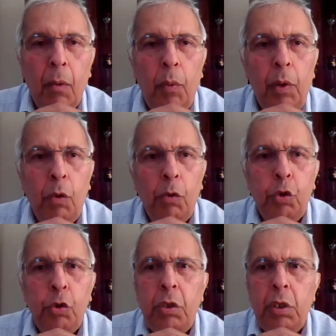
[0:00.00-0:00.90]
we
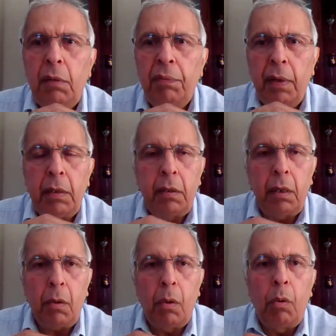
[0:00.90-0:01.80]
also
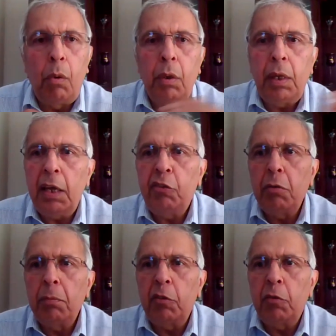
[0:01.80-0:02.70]
deflated all the
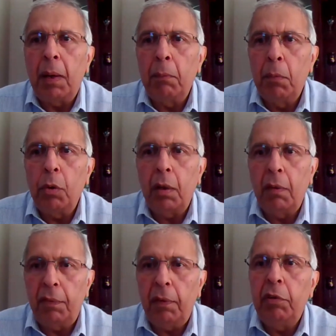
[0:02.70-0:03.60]
estimates by more
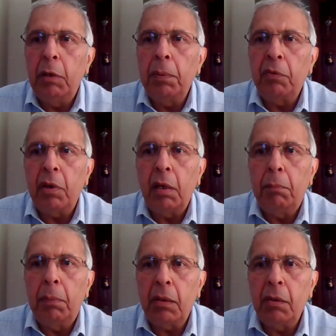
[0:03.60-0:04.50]
than
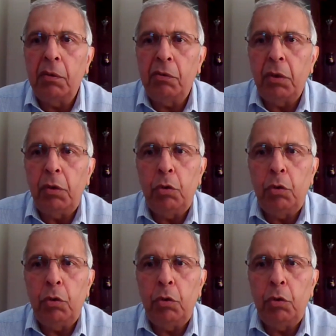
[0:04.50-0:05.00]
50% because